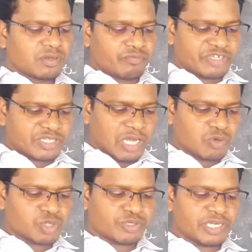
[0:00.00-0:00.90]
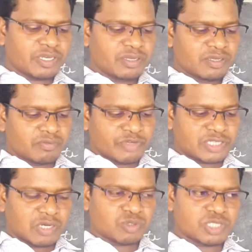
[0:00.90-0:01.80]
without
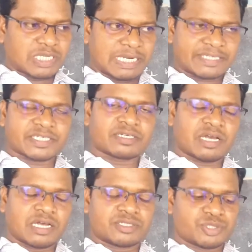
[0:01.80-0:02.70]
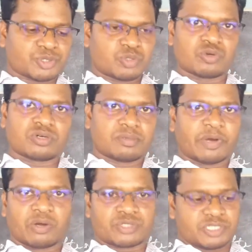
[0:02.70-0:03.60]
letting others know
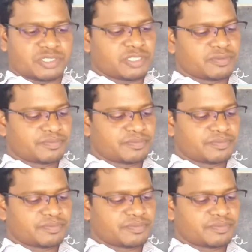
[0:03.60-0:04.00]
about it.